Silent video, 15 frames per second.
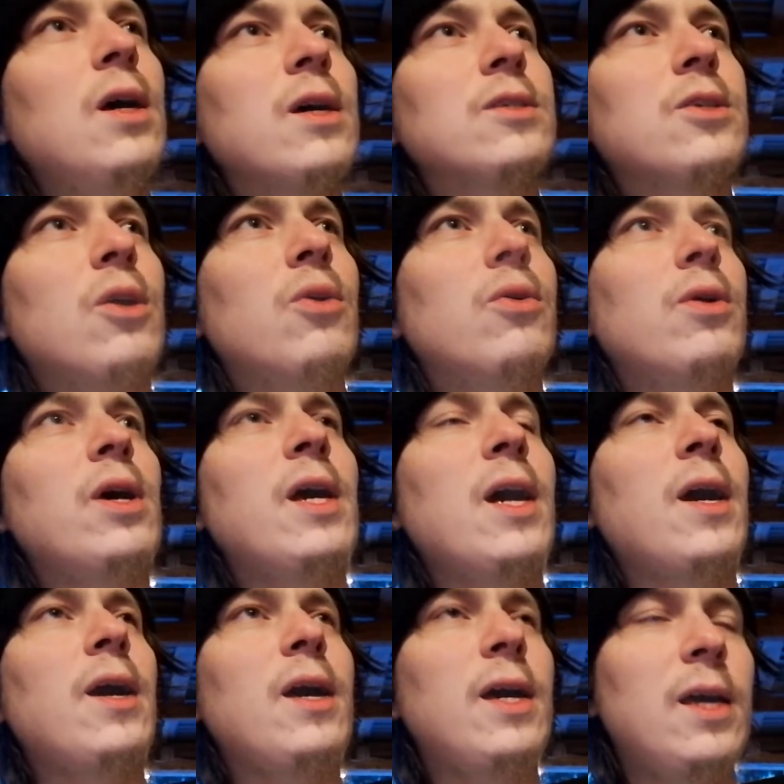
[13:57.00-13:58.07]
so
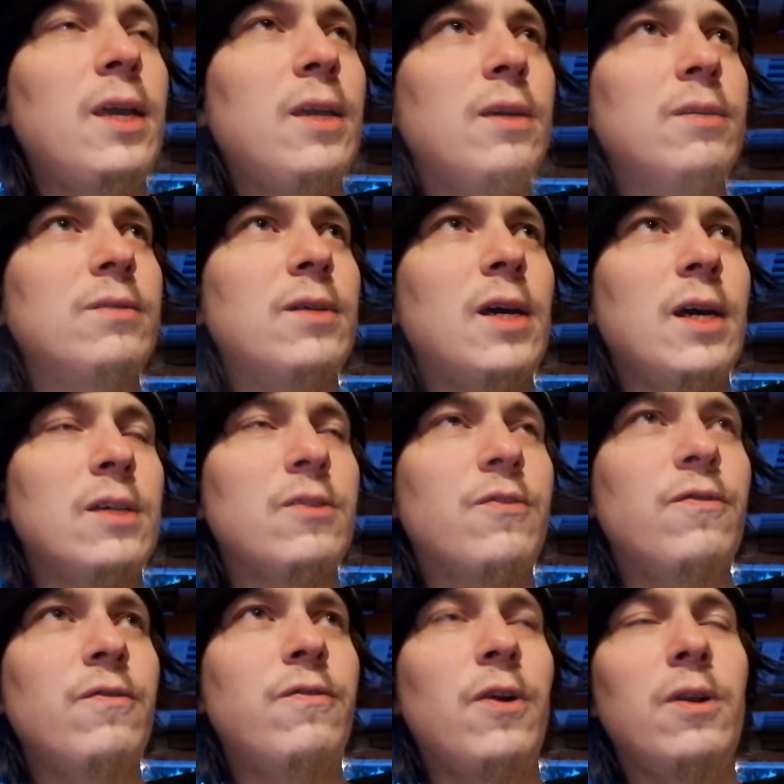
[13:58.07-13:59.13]
yeah, it
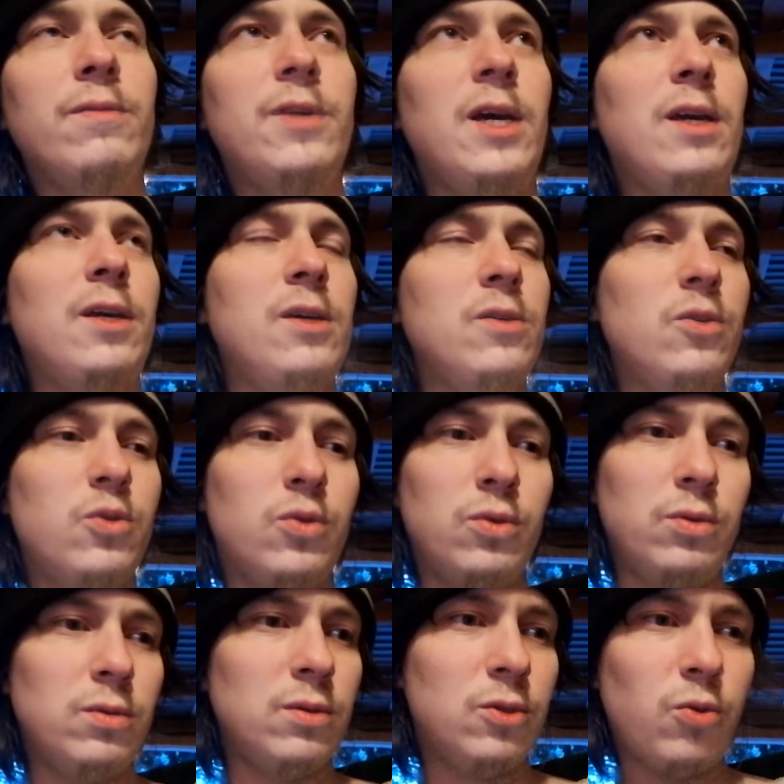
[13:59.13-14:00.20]
has full of the
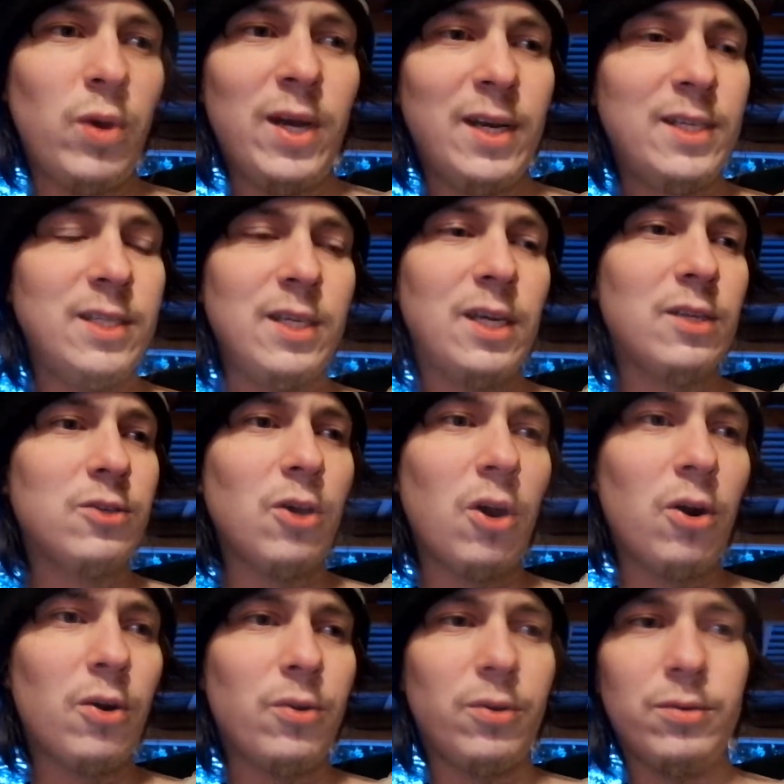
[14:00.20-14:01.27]
Twin Lizzy
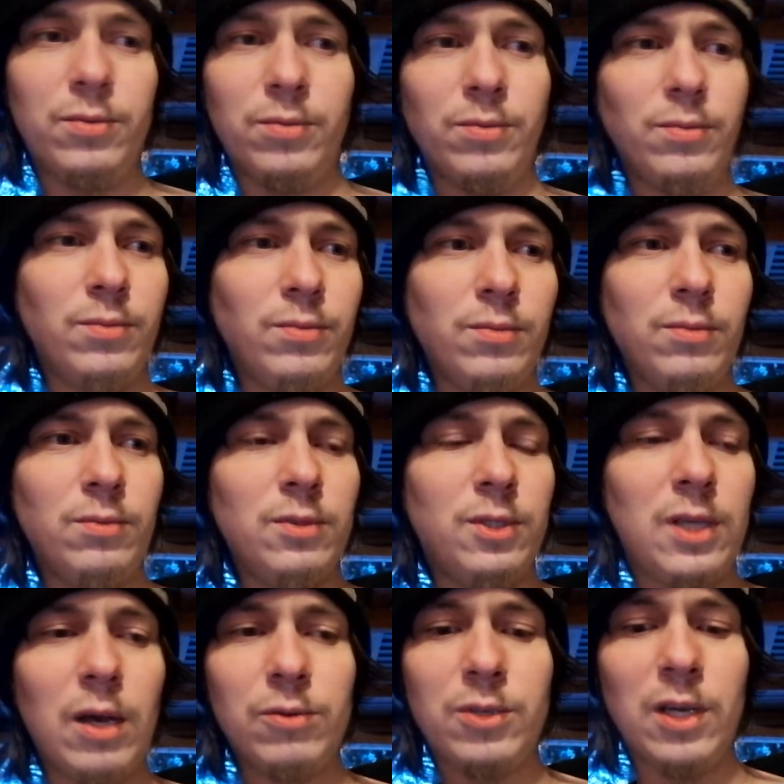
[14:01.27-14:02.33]
guitar
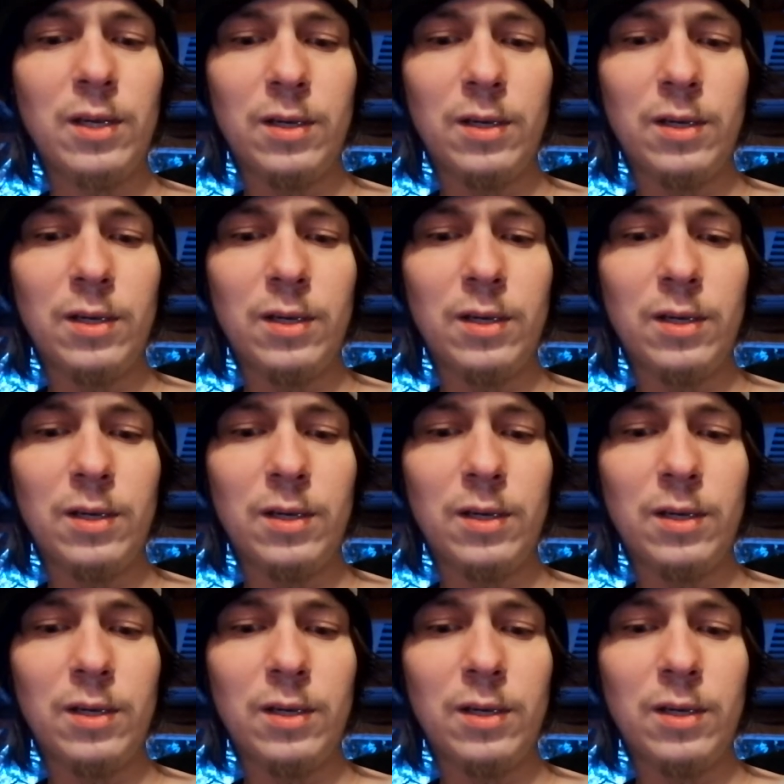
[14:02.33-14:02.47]
sounds